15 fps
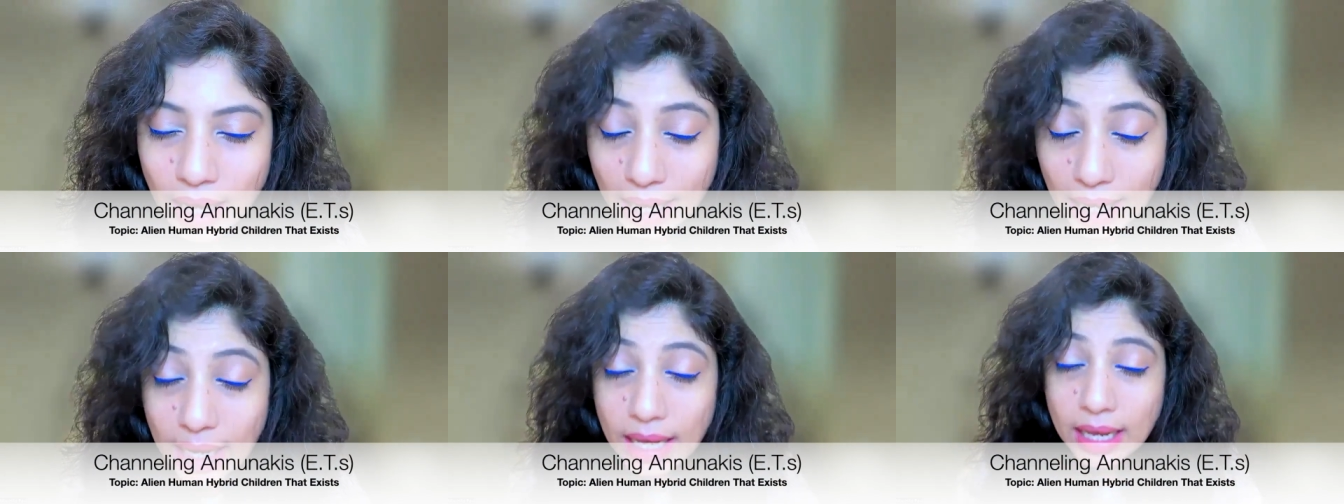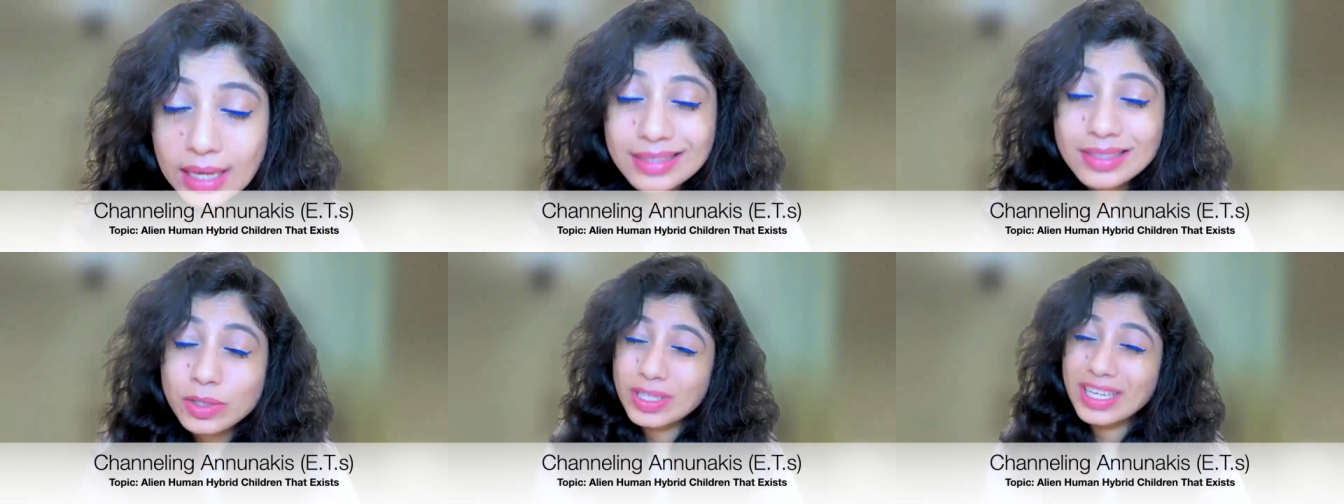
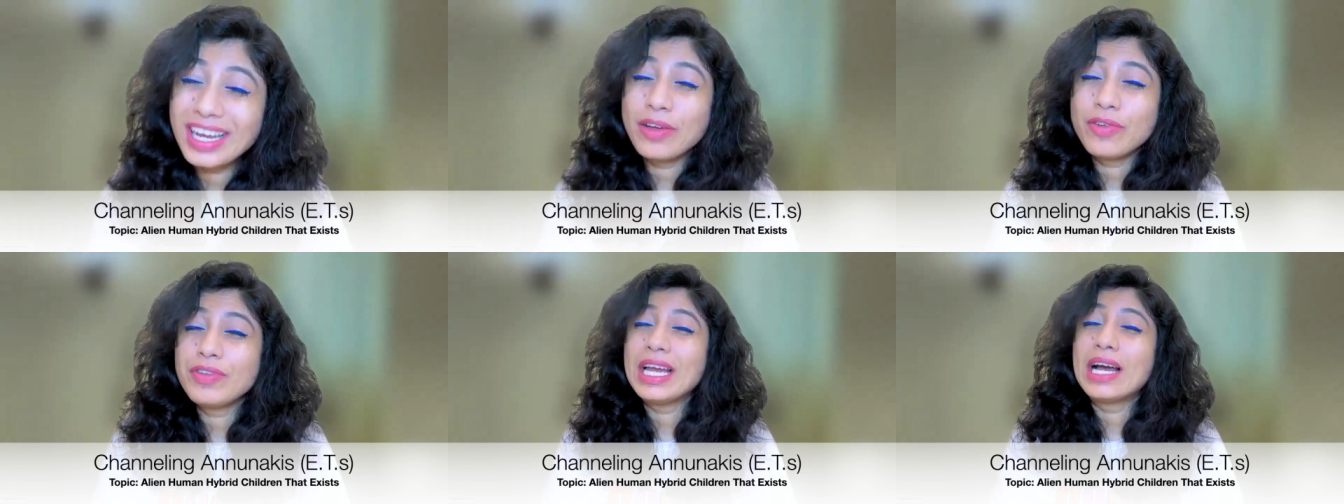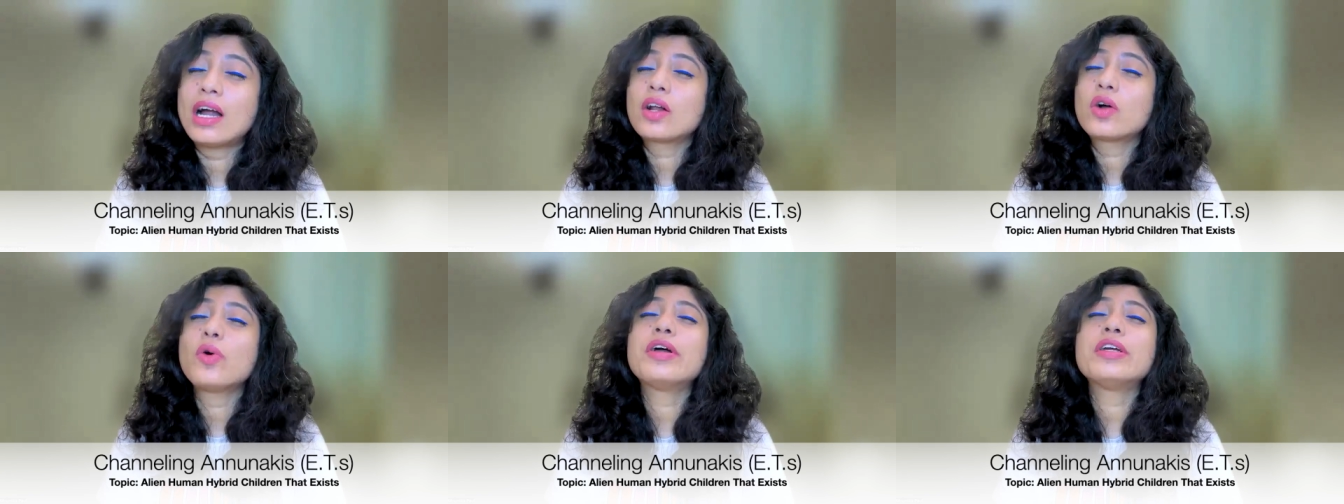And today we
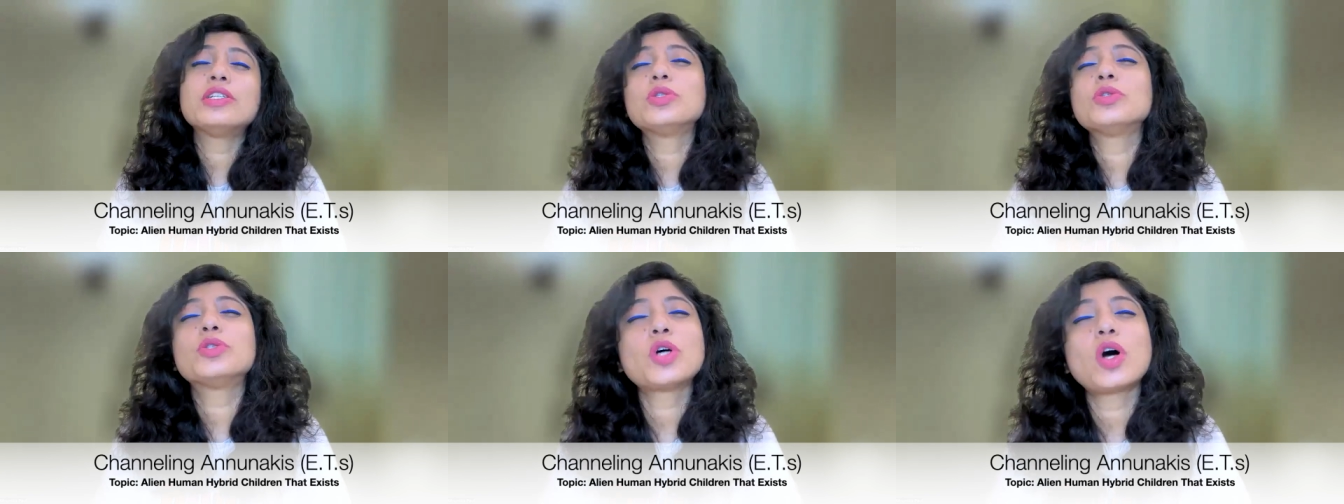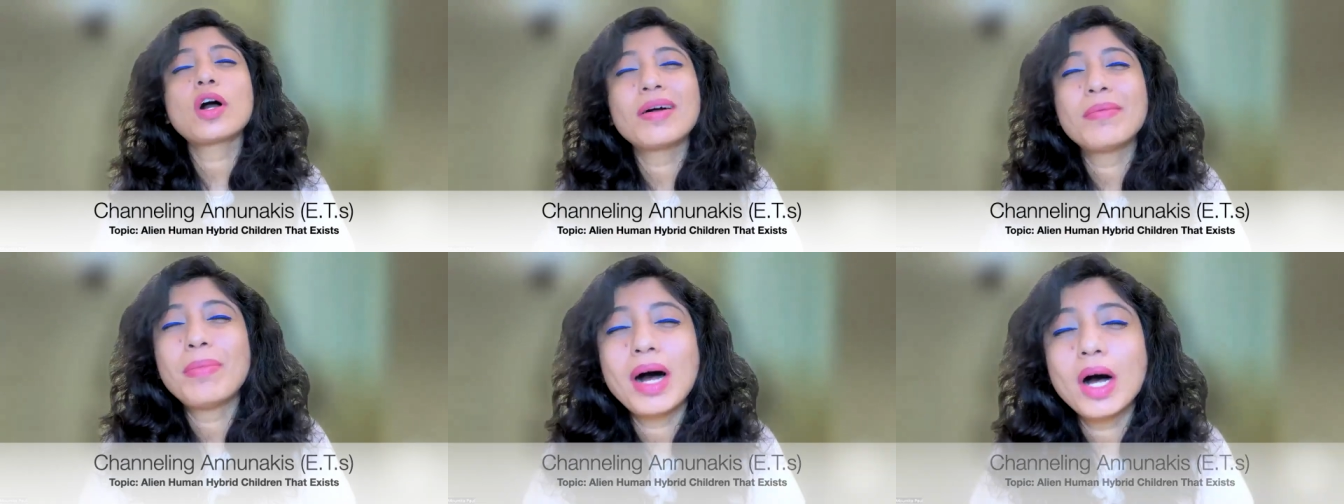are going to
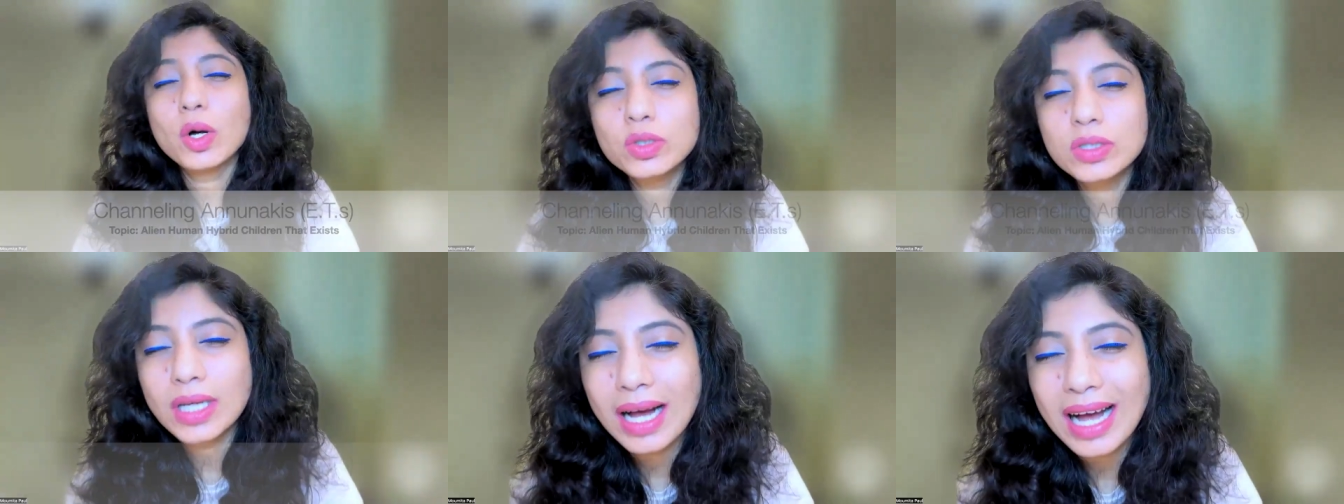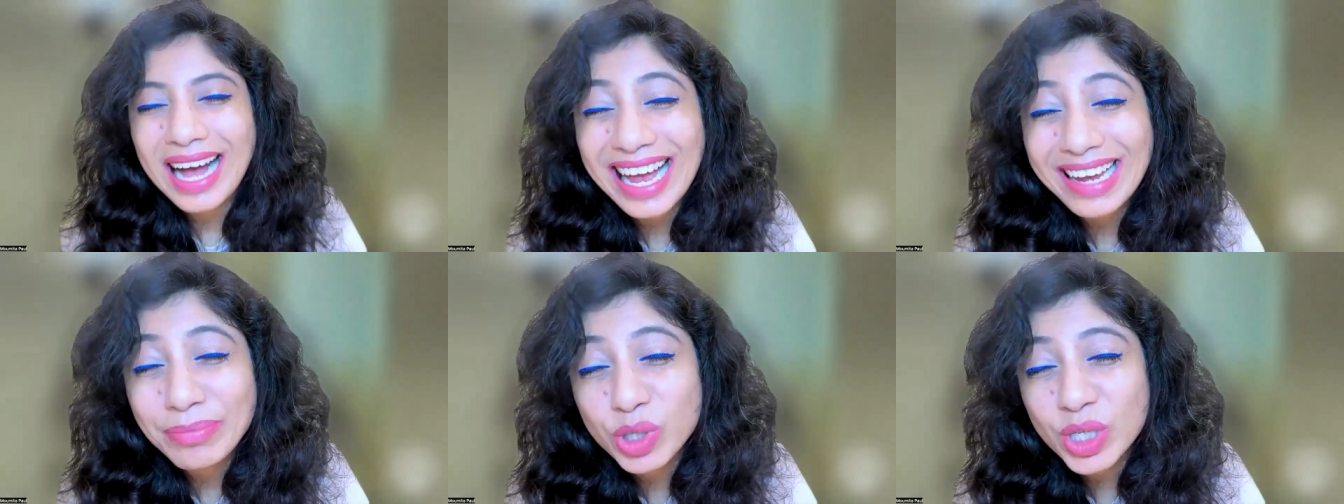talk about the
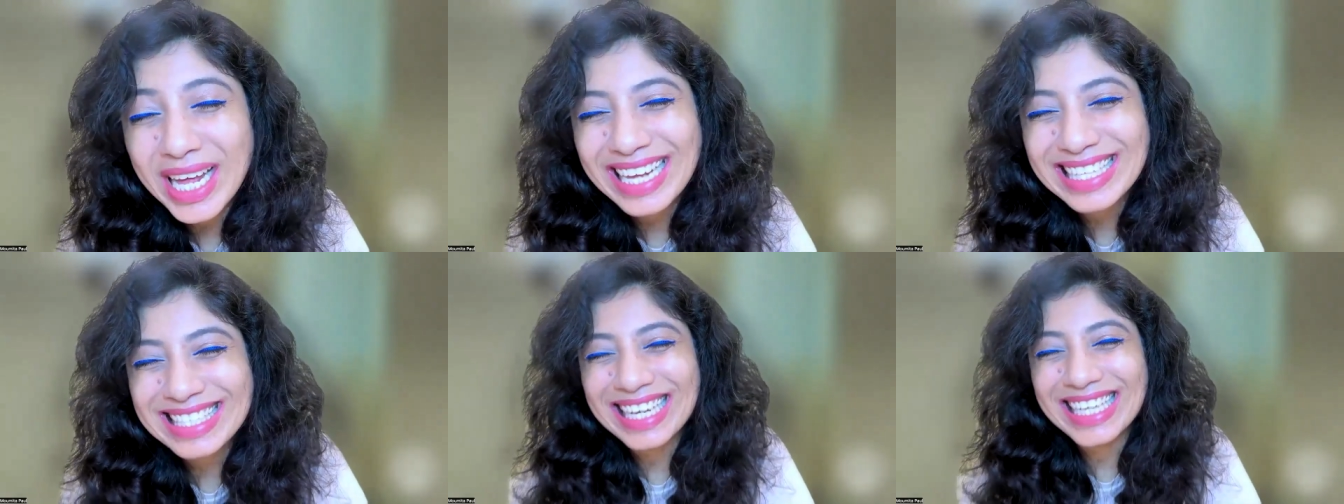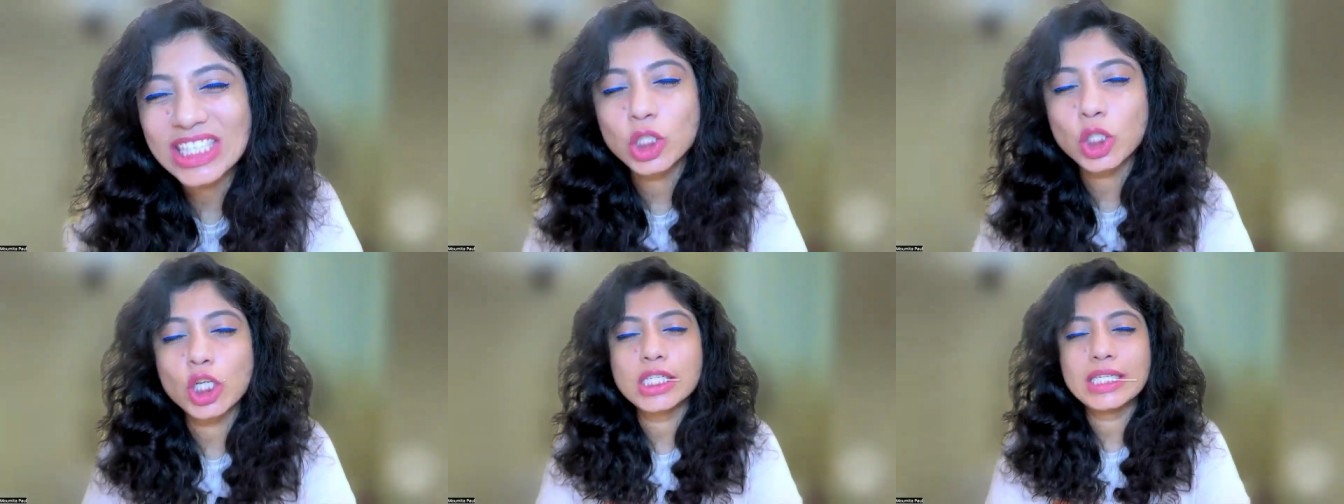
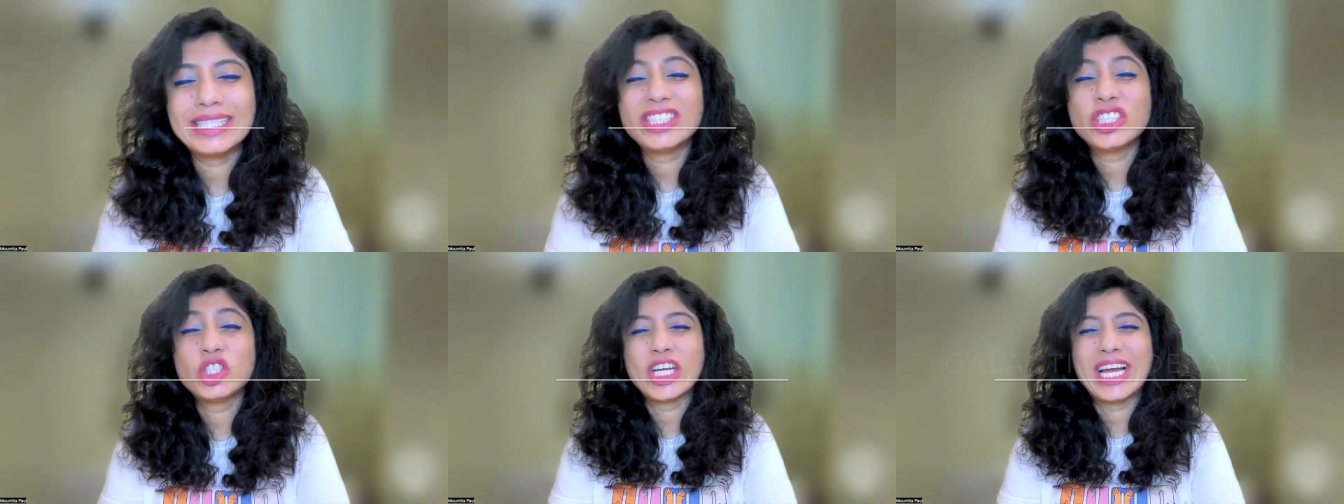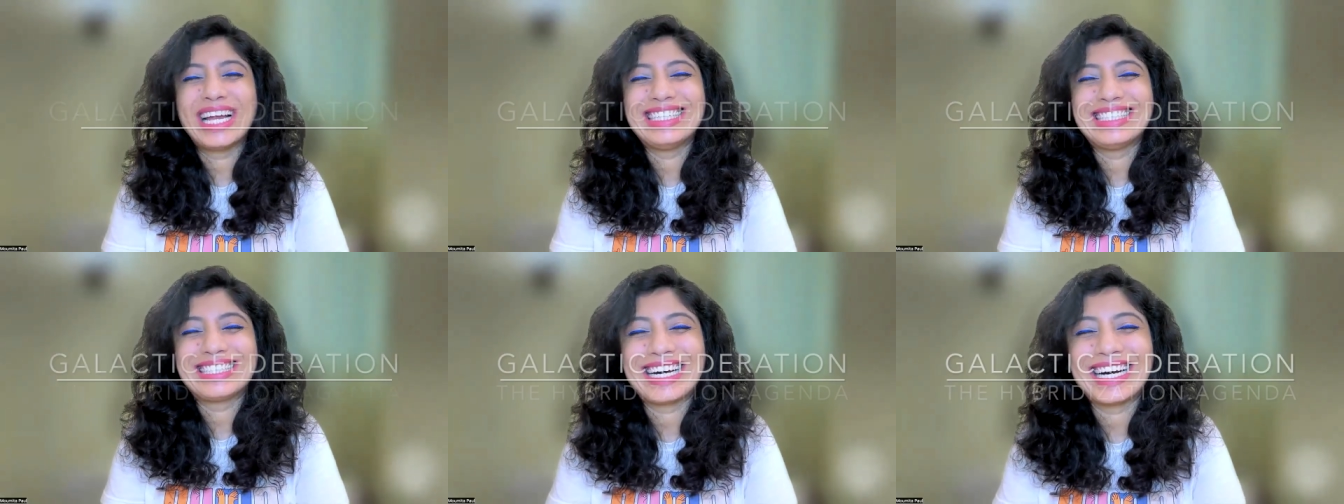hybridization
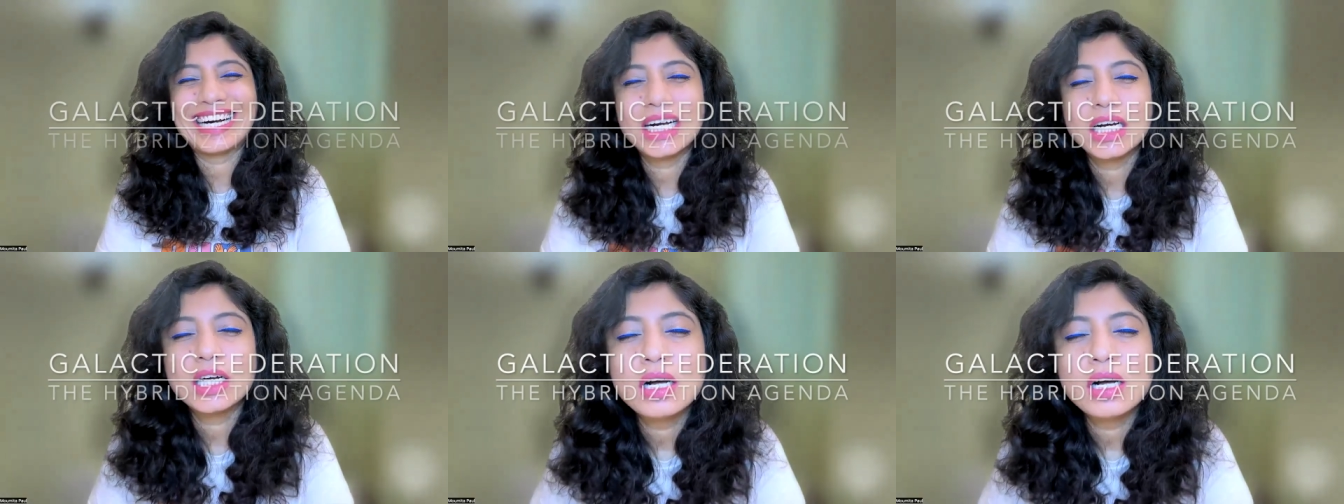agenda